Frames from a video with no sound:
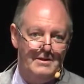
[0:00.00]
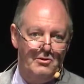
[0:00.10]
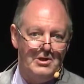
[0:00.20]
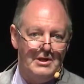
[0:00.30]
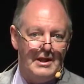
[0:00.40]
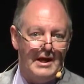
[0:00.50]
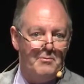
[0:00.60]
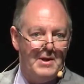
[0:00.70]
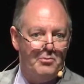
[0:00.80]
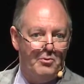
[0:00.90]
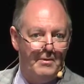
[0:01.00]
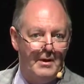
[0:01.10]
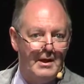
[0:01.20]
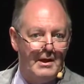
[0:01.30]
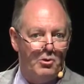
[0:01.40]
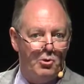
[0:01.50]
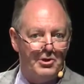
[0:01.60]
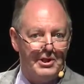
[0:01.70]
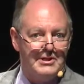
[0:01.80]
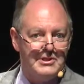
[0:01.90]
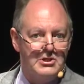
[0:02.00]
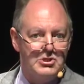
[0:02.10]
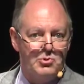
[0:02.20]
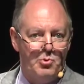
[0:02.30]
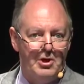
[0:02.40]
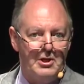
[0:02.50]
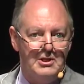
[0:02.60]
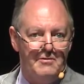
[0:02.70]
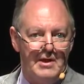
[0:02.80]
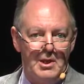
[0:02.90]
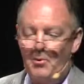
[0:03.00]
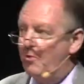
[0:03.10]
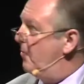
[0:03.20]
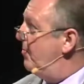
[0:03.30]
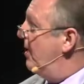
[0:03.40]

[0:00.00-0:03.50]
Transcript: looking at how people and organizations work and develop over